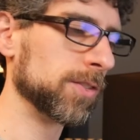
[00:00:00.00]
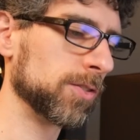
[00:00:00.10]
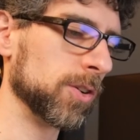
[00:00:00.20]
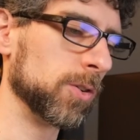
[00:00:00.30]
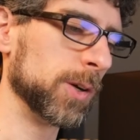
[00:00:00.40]

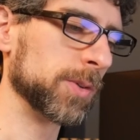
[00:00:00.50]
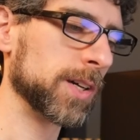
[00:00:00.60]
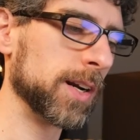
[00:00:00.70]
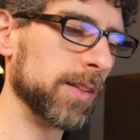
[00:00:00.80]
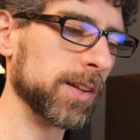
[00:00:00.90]
So it was
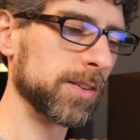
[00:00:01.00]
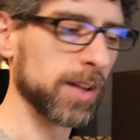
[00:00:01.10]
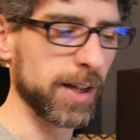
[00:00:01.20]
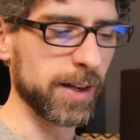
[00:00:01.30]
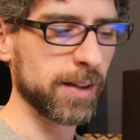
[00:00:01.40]
kind of this
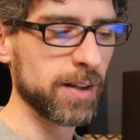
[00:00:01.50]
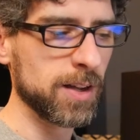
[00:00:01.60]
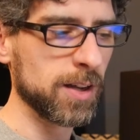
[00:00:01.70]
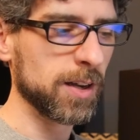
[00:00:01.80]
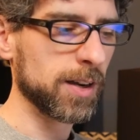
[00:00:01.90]
like
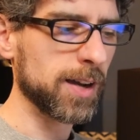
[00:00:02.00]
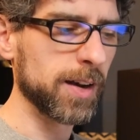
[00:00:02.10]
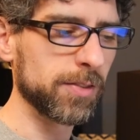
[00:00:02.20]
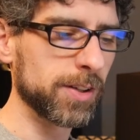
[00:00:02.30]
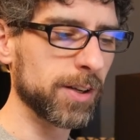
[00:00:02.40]
kind
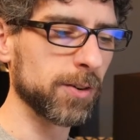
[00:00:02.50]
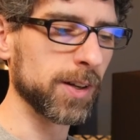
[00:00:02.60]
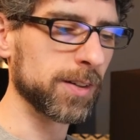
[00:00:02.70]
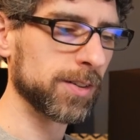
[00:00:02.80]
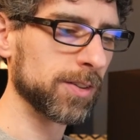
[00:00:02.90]
of
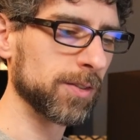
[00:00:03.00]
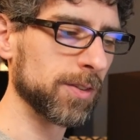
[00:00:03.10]
secret